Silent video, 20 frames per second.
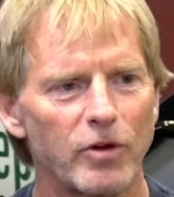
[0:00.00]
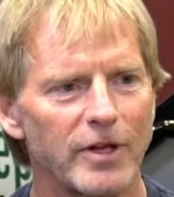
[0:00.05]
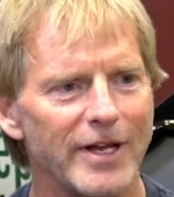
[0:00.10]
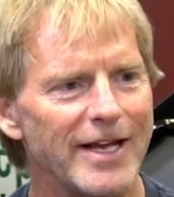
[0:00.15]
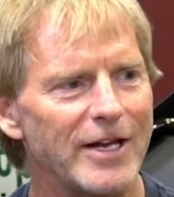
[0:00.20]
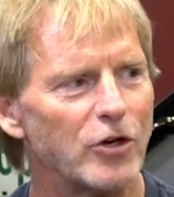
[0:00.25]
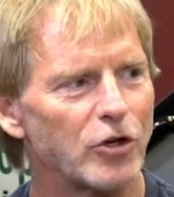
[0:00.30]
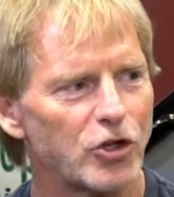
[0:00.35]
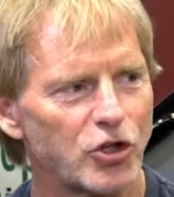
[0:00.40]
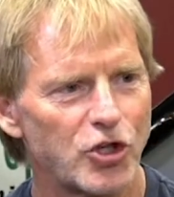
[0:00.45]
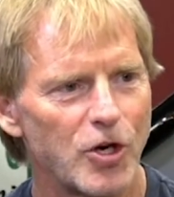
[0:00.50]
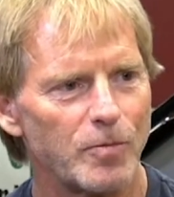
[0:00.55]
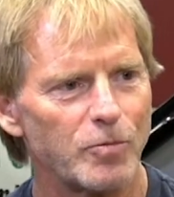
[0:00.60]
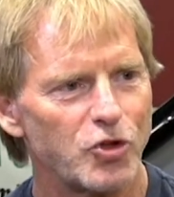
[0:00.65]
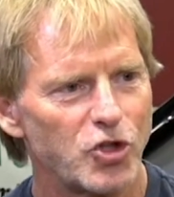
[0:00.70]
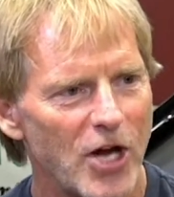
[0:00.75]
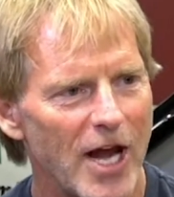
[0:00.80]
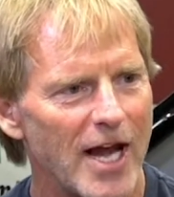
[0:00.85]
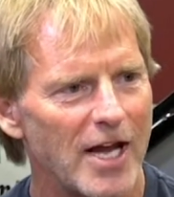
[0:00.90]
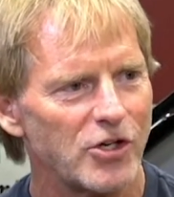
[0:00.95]
leadership
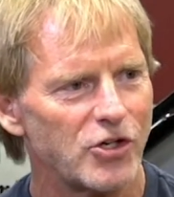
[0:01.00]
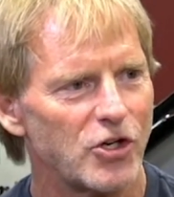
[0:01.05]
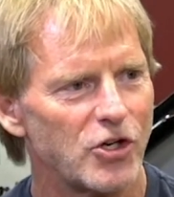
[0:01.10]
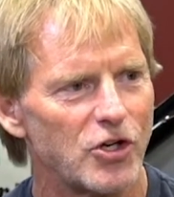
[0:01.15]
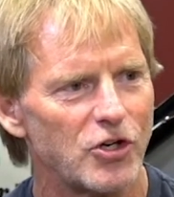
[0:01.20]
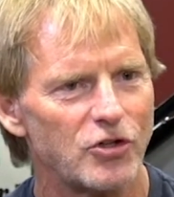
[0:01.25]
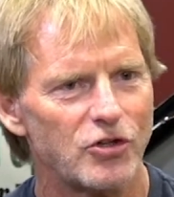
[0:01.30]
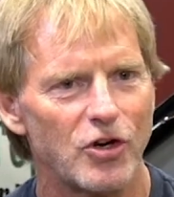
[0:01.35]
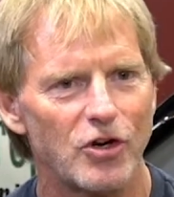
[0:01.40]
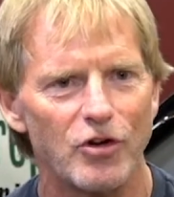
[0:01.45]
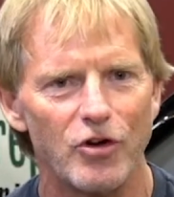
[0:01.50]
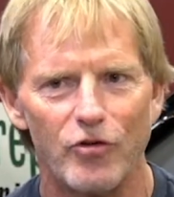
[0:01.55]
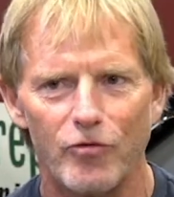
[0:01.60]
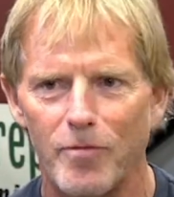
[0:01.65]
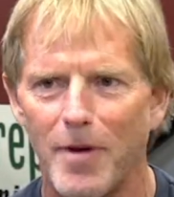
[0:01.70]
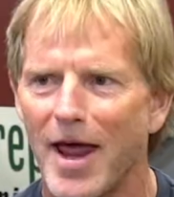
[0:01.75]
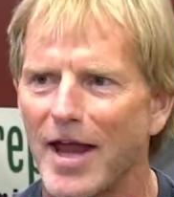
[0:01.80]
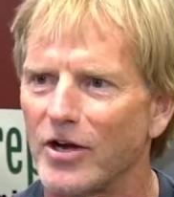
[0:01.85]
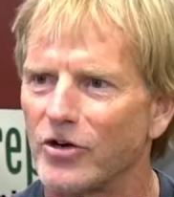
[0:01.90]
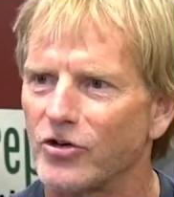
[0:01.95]
changes, you've
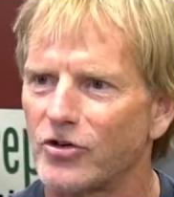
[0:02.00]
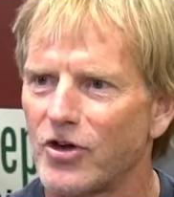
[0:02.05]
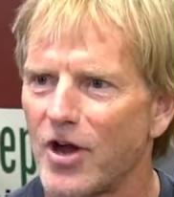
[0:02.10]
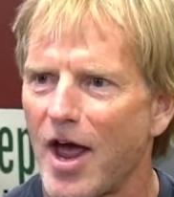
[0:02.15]
managed